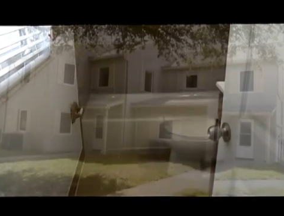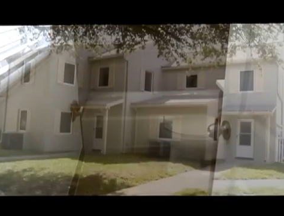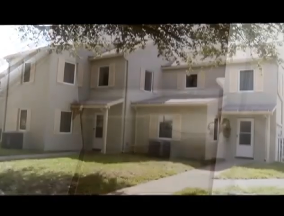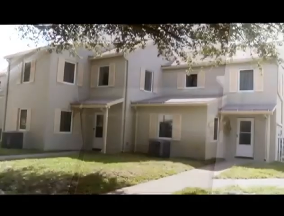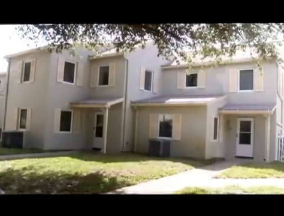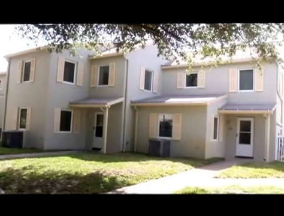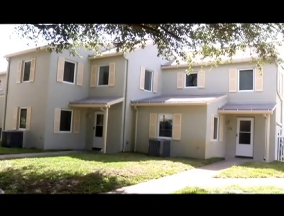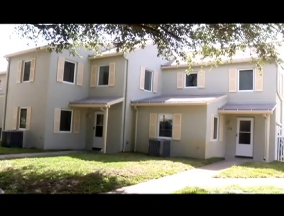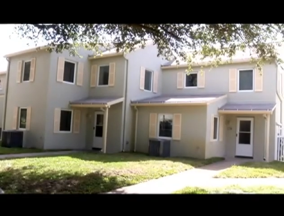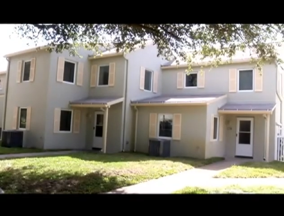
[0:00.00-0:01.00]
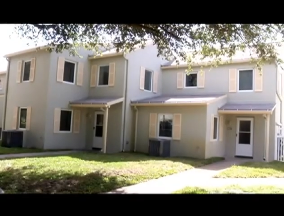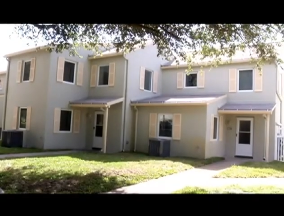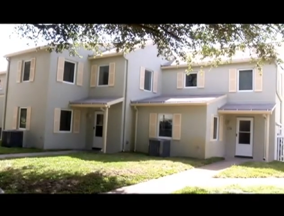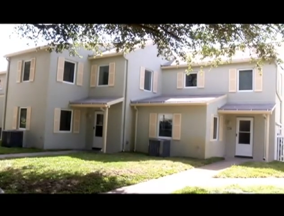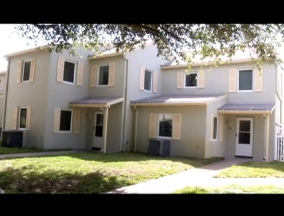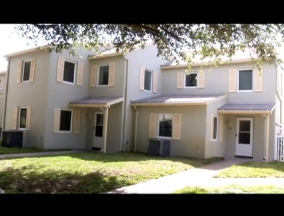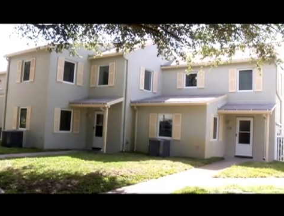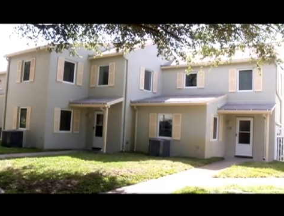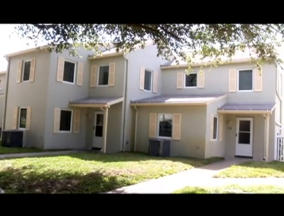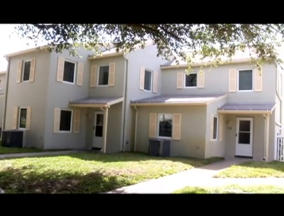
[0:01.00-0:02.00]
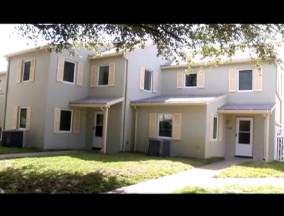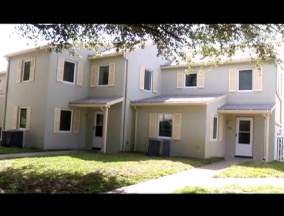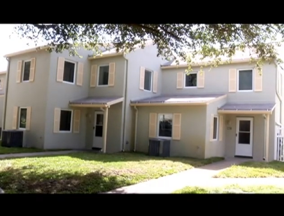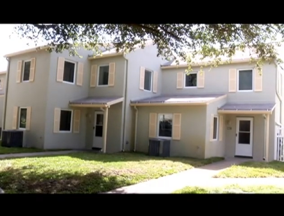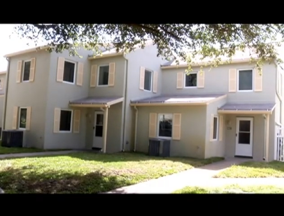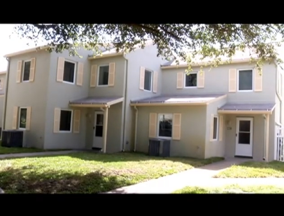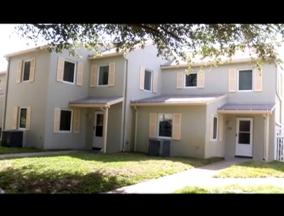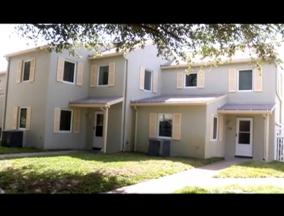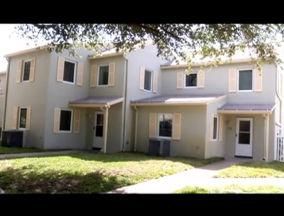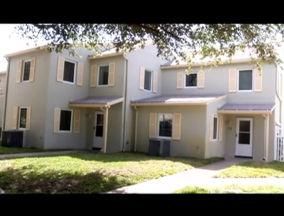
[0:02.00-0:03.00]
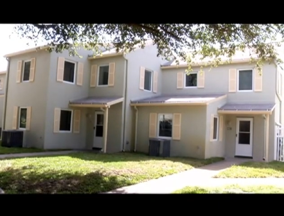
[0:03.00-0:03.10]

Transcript: (no speaker visible)